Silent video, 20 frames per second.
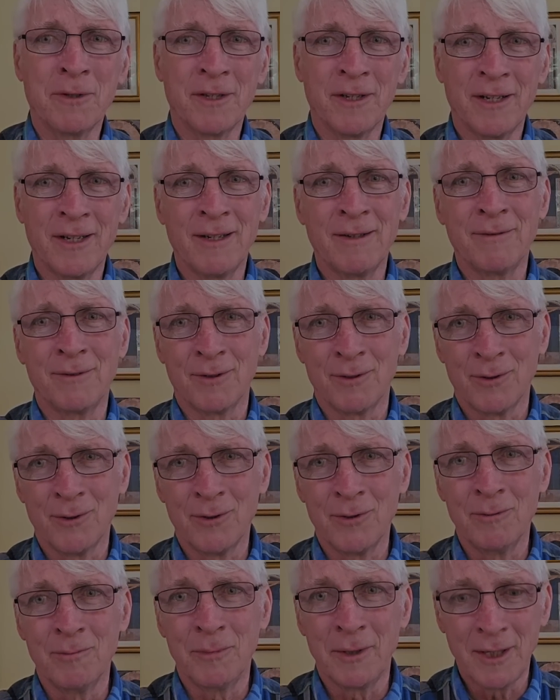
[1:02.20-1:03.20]
to have their
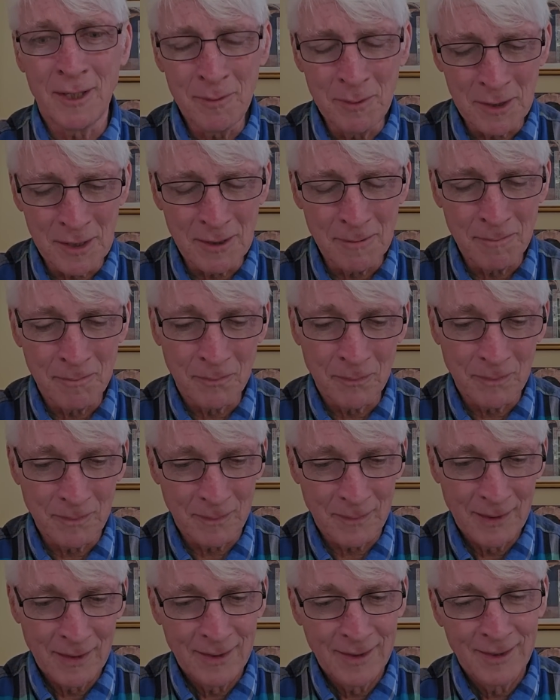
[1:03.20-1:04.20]
own baby
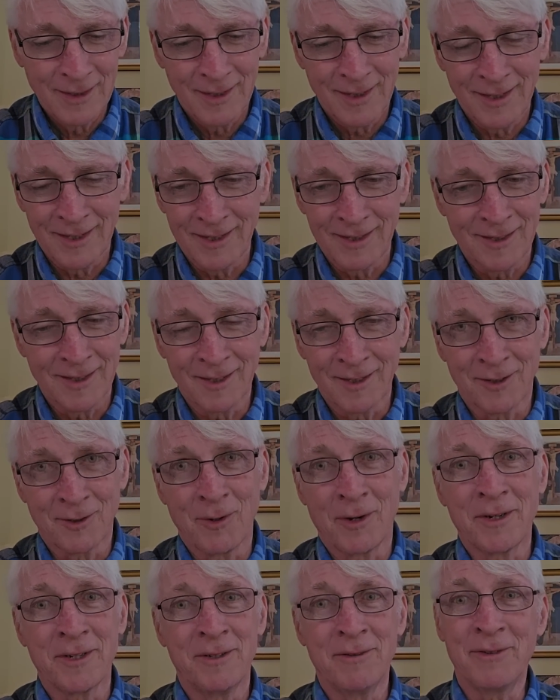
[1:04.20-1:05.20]
at
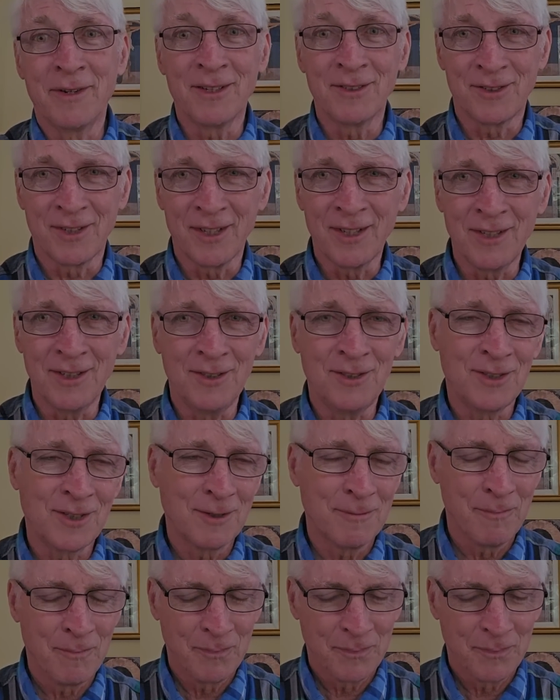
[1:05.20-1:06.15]
quite an advanced age.